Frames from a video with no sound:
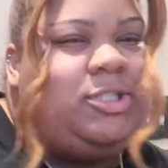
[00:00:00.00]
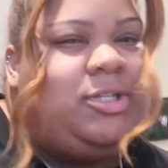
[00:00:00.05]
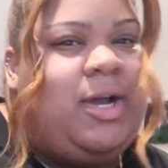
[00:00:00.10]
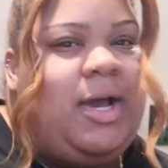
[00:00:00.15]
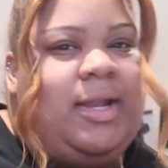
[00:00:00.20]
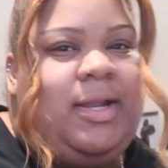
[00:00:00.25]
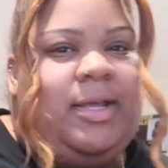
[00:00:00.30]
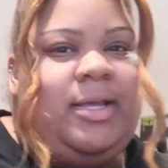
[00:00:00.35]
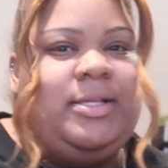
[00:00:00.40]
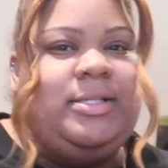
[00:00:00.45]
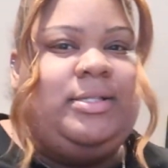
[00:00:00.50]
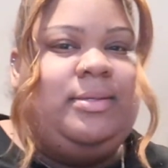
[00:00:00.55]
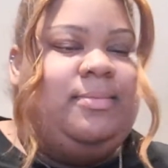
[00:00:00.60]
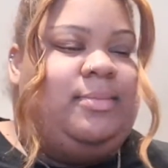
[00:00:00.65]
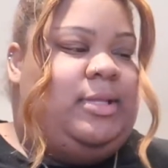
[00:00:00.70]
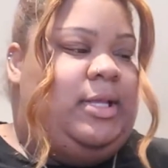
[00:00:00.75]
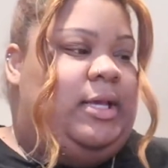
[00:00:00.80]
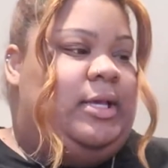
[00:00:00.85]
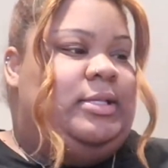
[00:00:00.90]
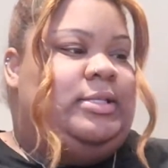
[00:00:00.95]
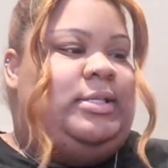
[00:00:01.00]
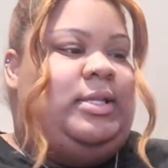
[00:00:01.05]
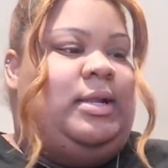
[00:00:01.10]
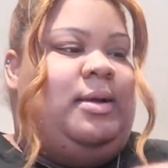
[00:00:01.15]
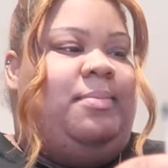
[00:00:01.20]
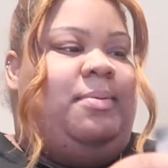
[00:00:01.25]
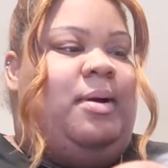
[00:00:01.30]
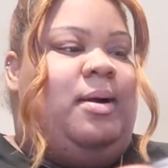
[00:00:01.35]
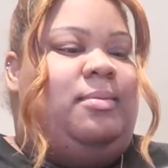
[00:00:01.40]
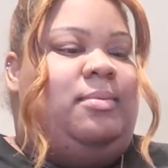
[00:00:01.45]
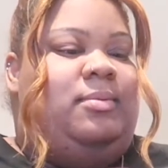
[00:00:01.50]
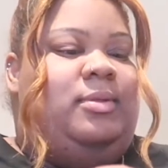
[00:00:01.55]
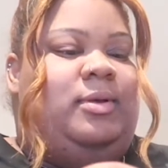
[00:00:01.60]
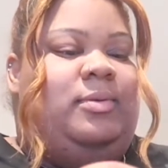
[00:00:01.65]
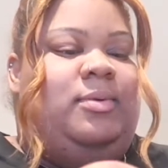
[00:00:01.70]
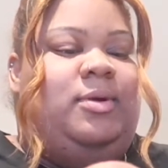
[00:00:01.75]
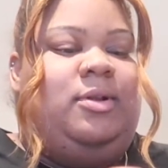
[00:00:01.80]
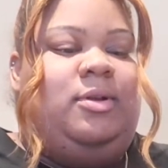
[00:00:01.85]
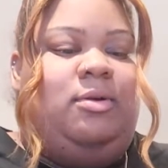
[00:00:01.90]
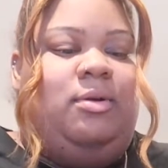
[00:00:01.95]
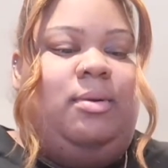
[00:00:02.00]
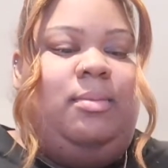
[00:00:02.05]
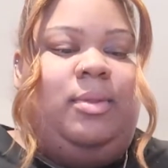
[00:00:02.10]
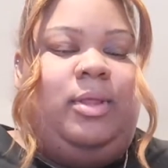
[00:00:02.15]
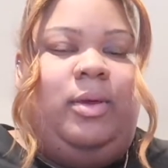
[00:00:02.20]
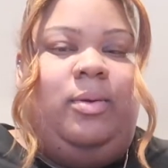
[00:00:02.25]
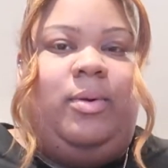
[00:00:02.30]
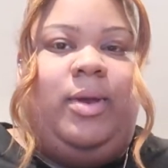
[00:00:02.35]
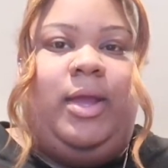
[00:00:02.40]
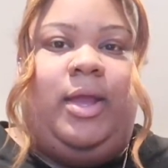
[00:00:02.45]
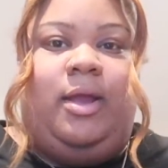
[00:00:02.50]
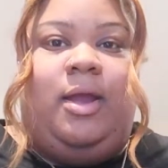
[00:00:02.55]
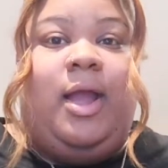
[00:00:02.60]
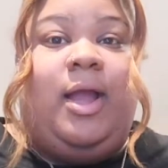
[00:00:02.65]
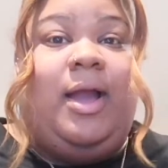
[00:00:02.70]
try to get some things that I probably wouldn't normally wear.